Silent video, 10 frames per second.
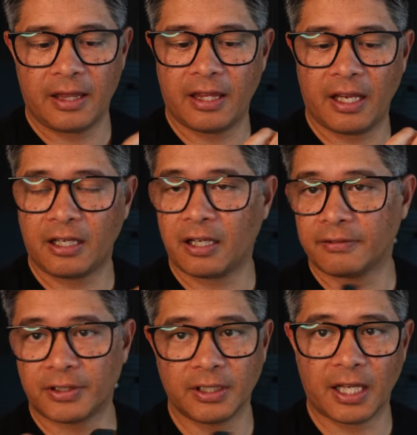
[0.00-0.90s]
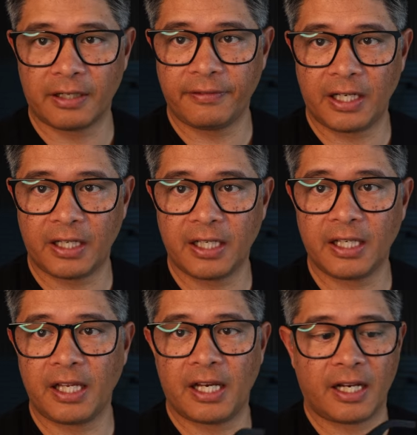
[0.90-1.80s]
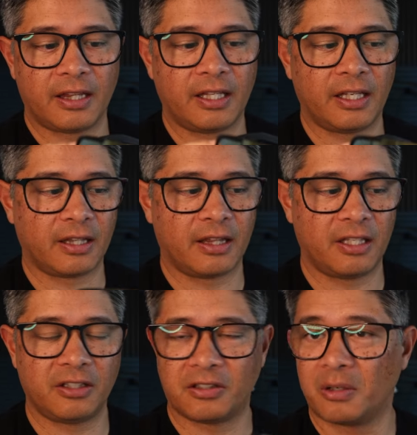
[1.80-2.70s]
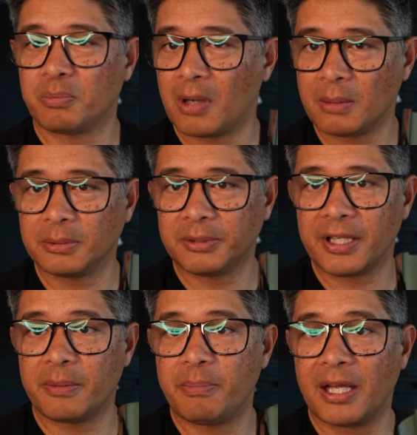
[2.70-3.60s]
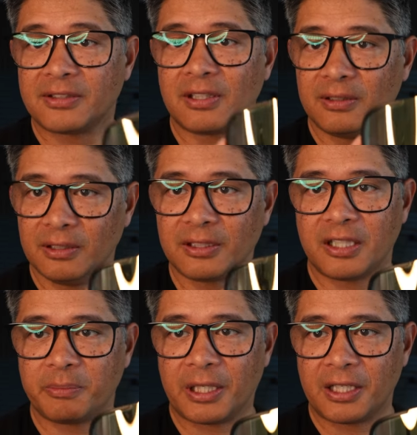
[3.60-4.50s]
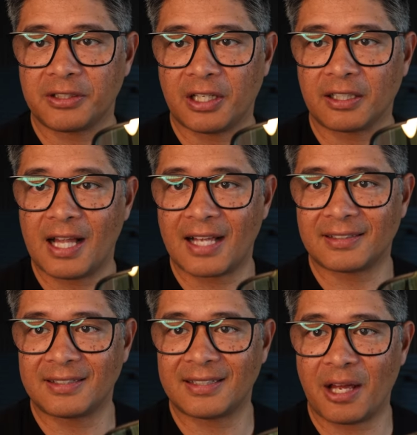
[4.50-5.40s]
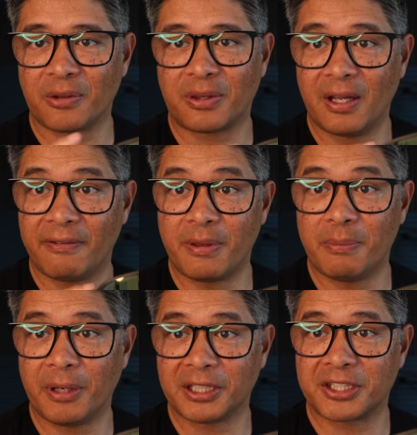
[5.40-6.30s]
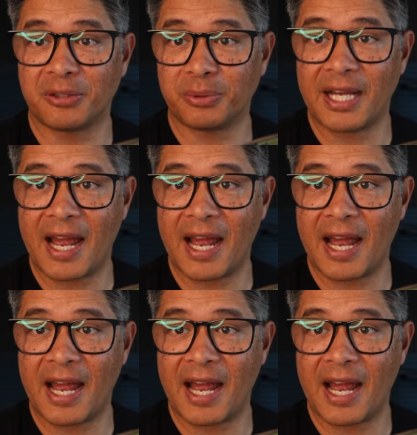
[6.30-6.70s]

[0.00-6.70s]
They cover a lot of area, and I think these are probably the best looking pair of sunglasses out of the bunch that we